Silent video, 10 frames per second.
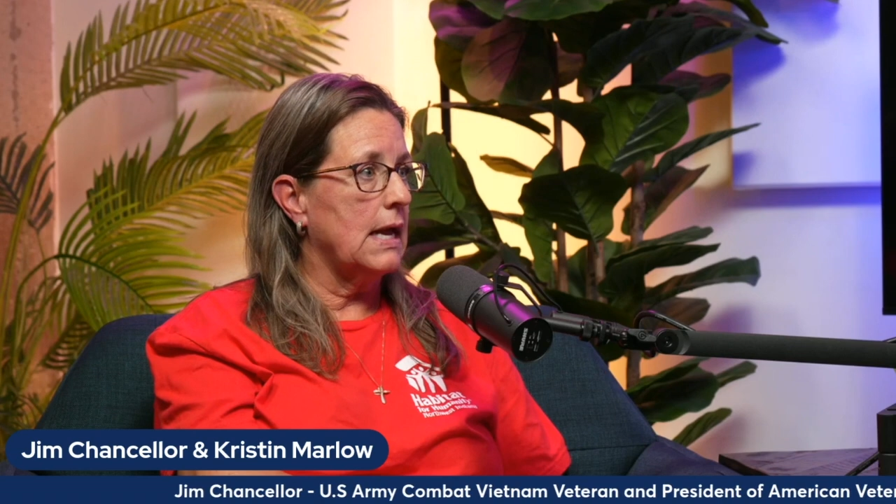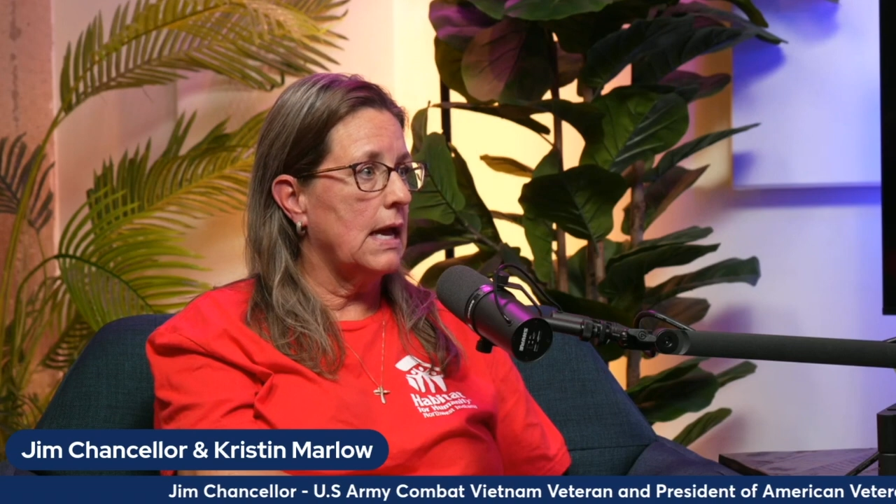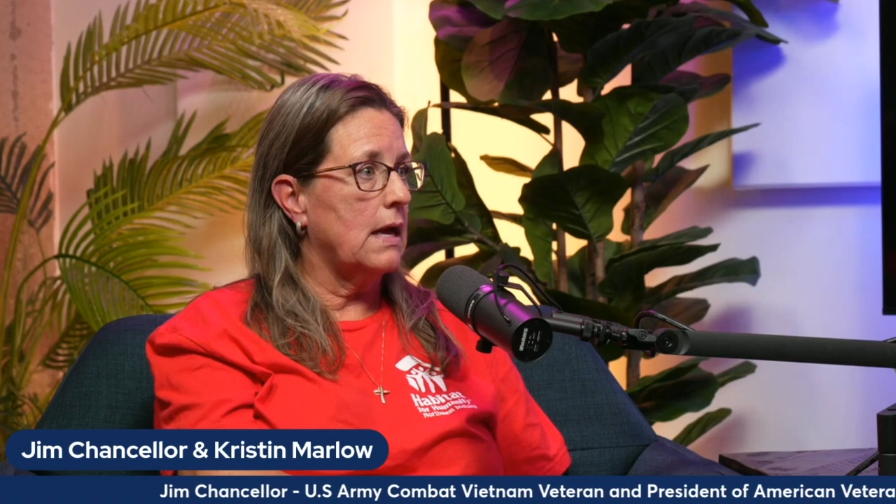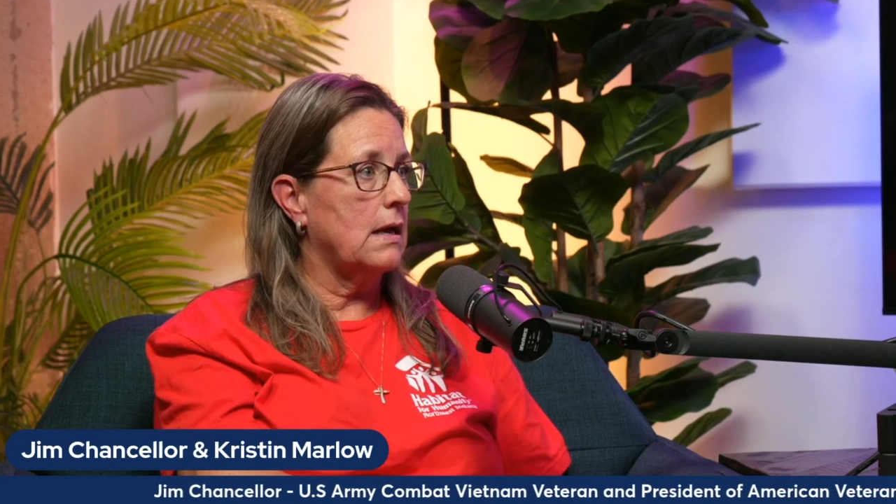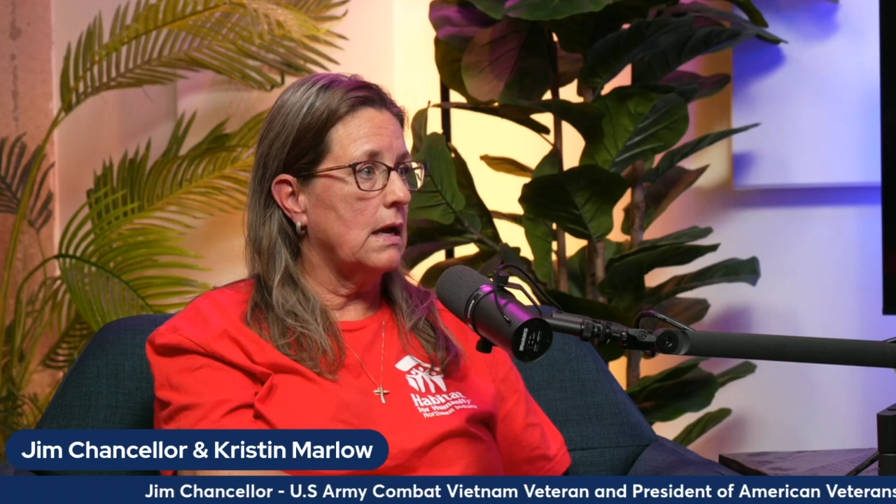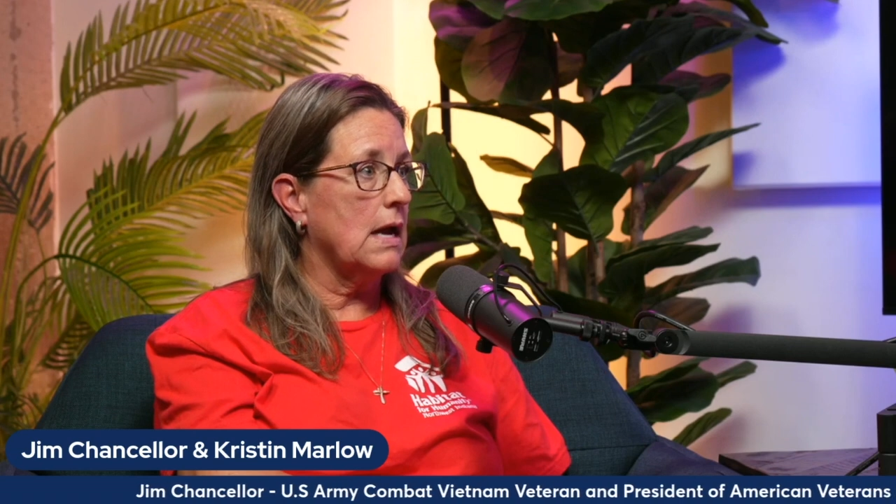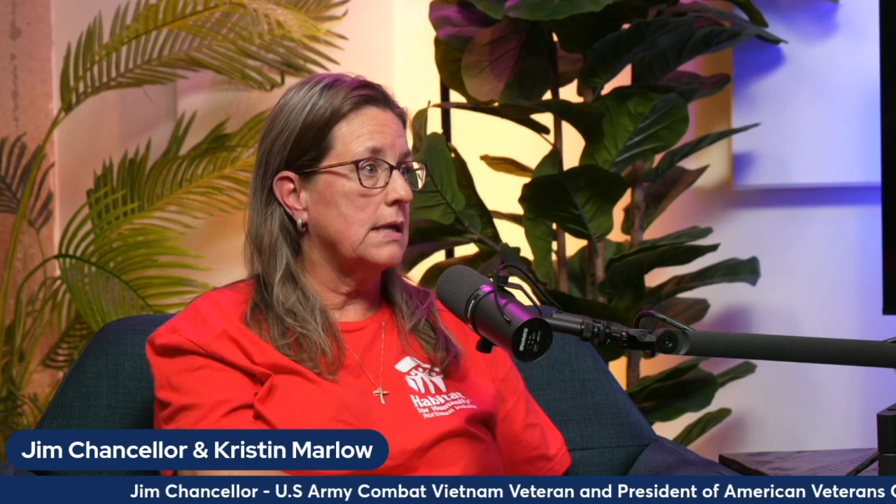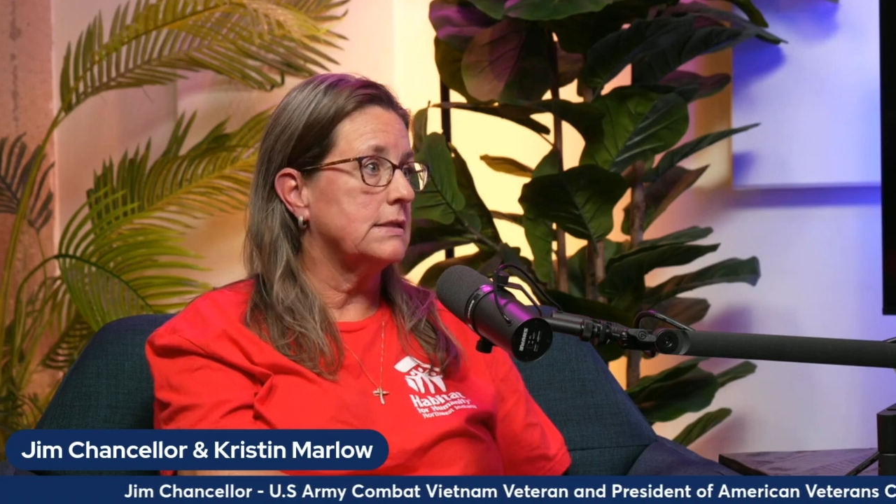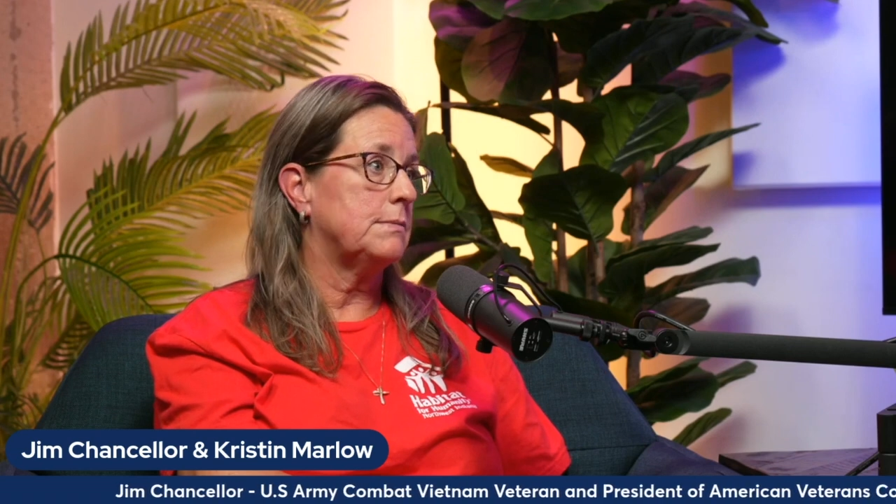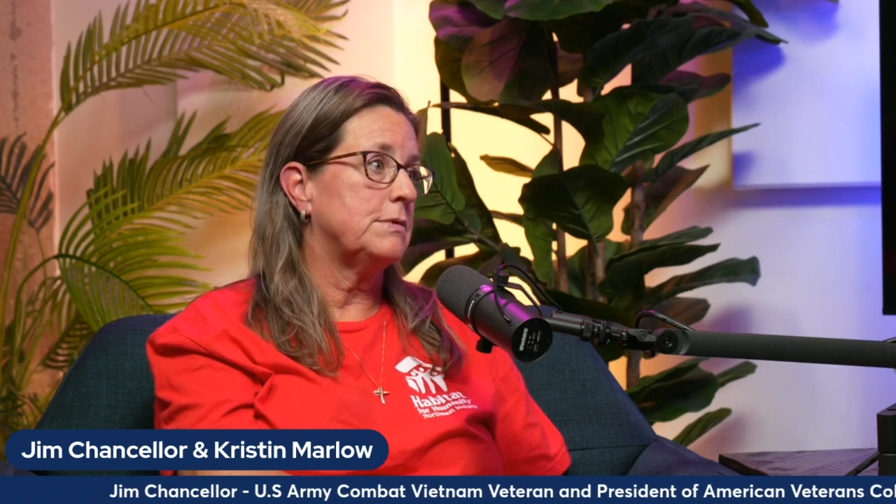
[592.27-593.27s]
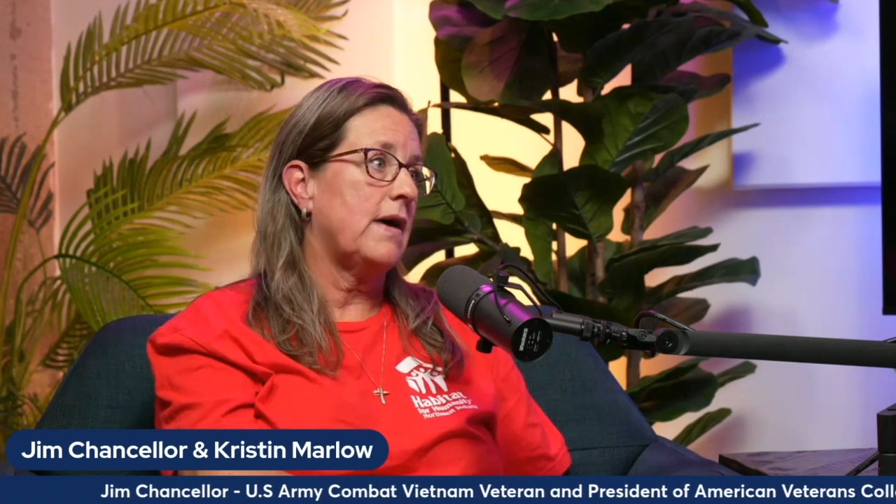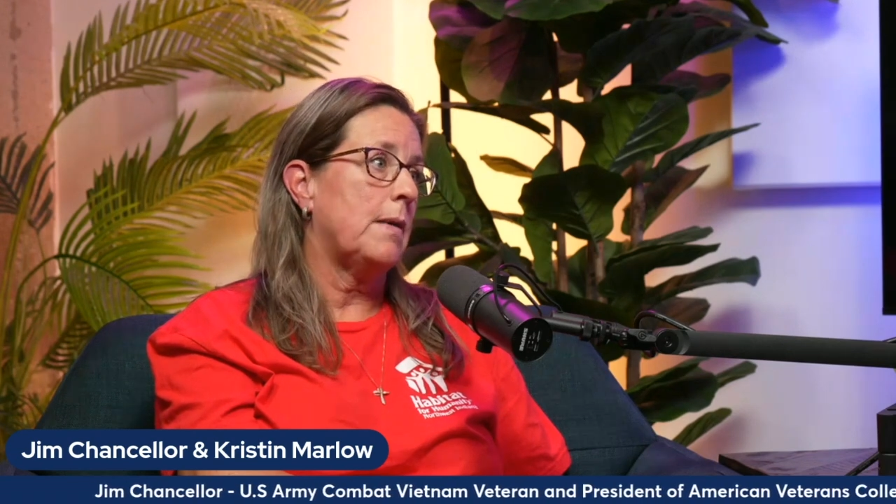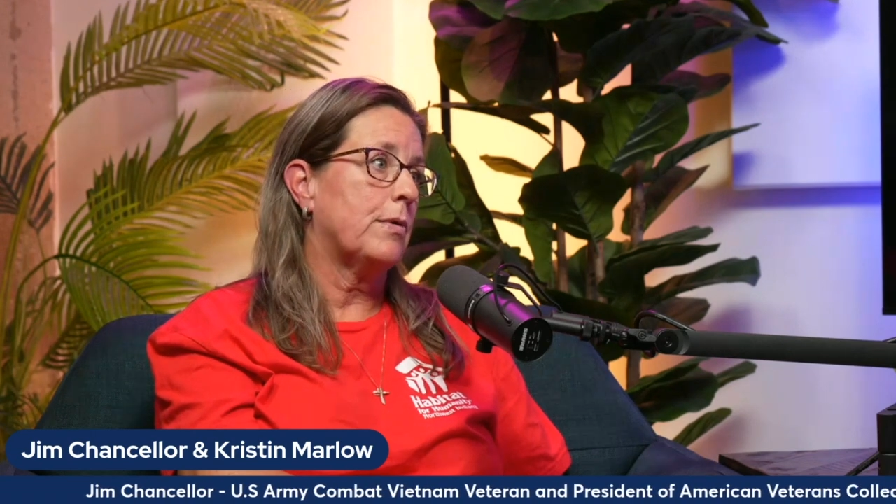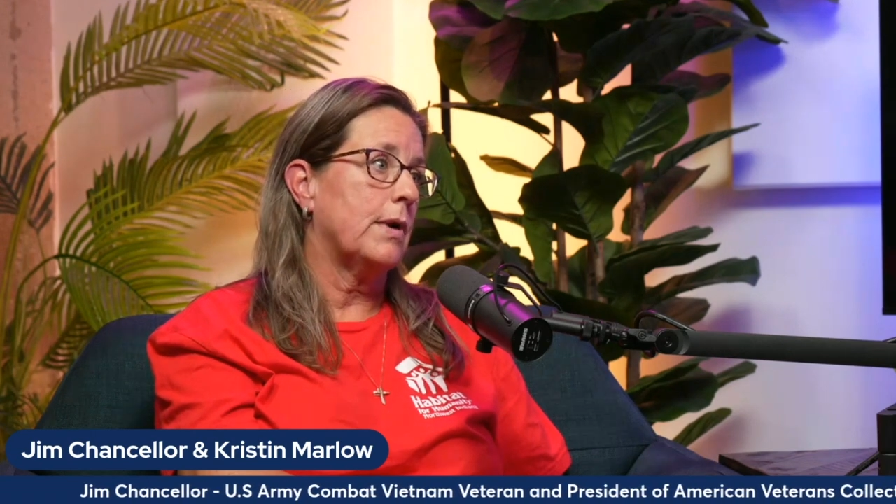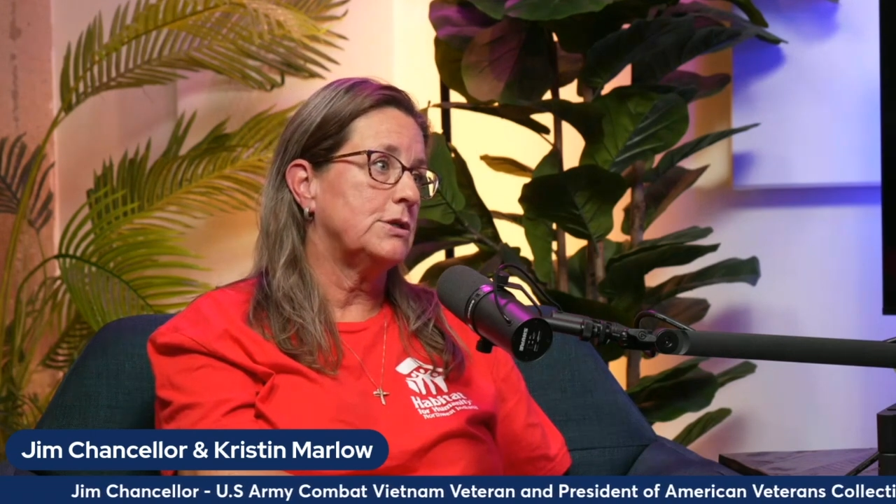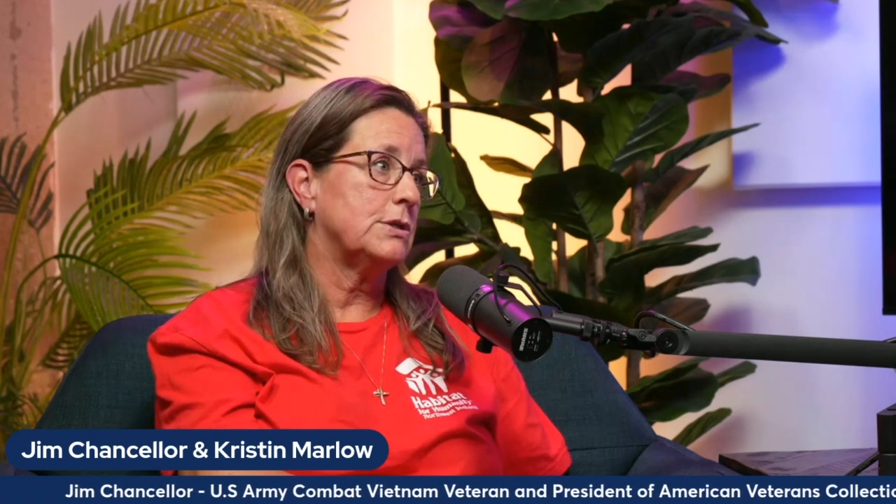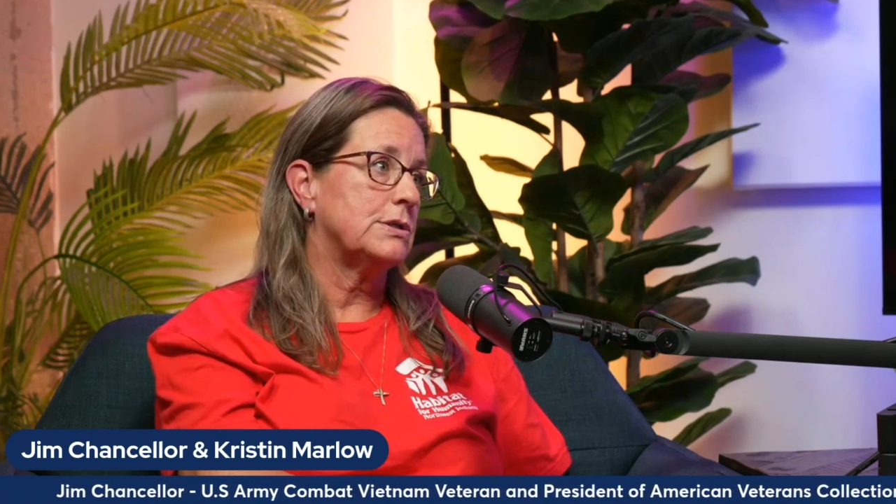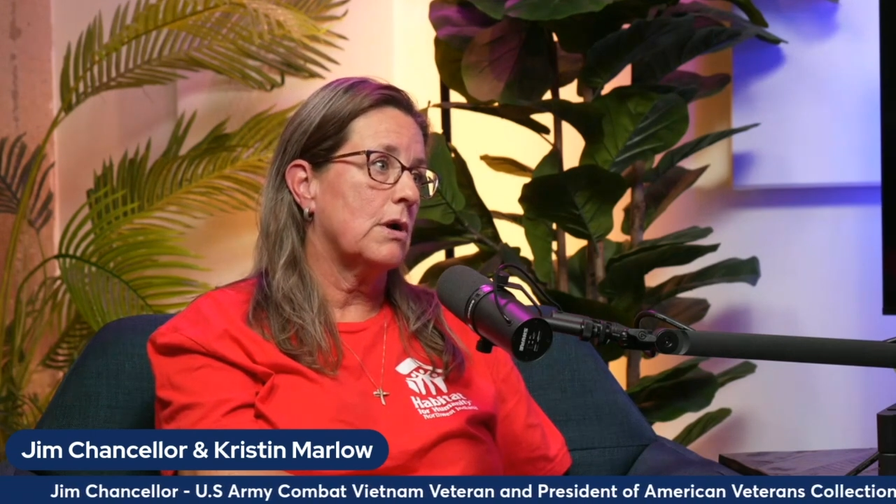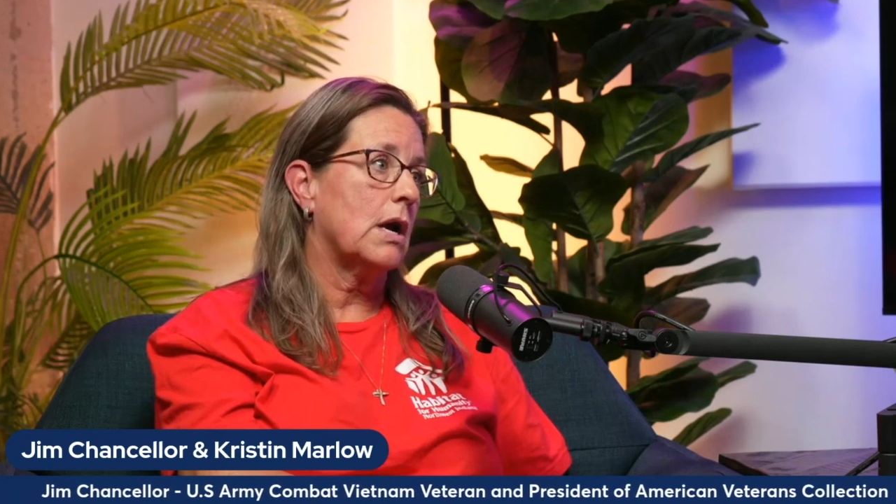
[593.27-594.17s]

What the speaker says: and a concept of operations or a